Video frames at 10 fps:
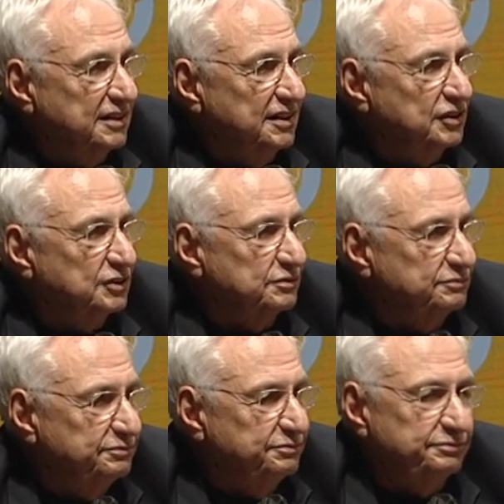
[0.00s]
you
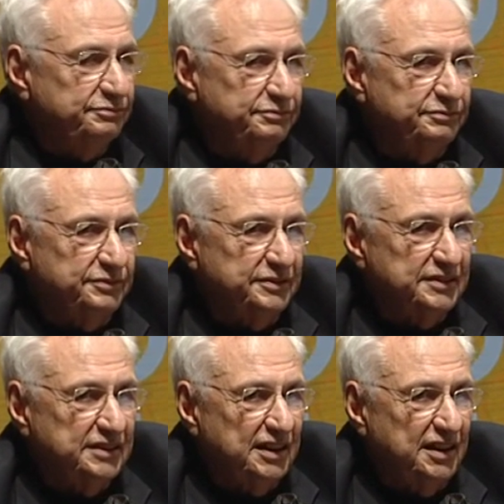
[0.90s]
know,
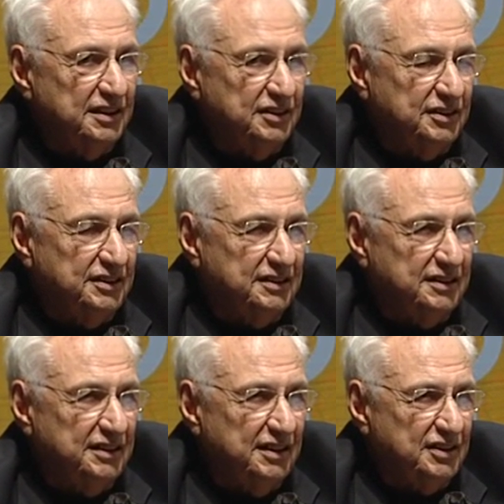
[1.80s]
it,
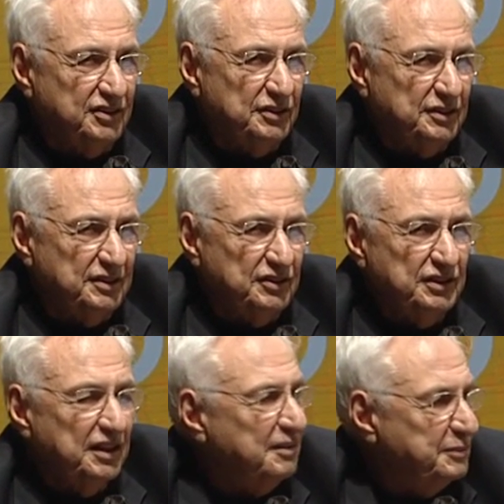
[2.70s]
so, so
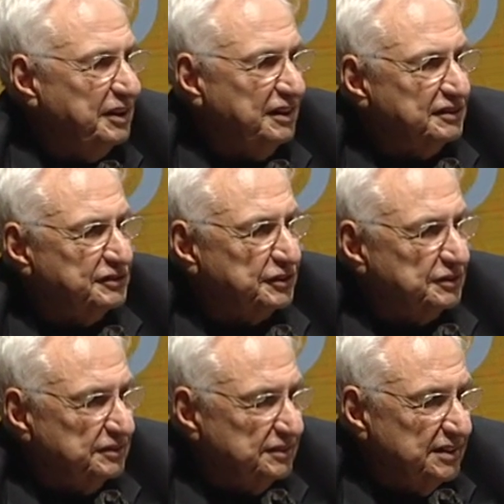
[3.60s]
you got to be
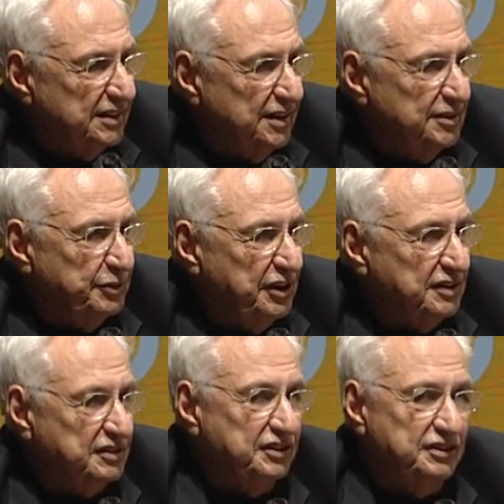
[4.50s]
careful
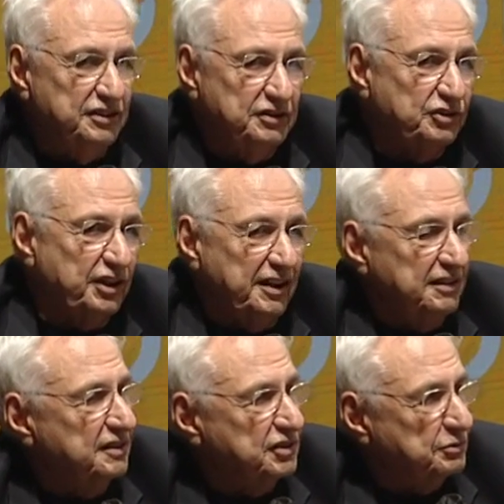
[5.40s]
because you could
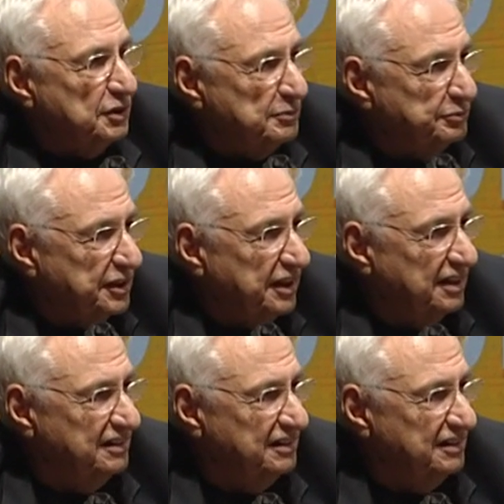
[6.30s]
drain the swamp again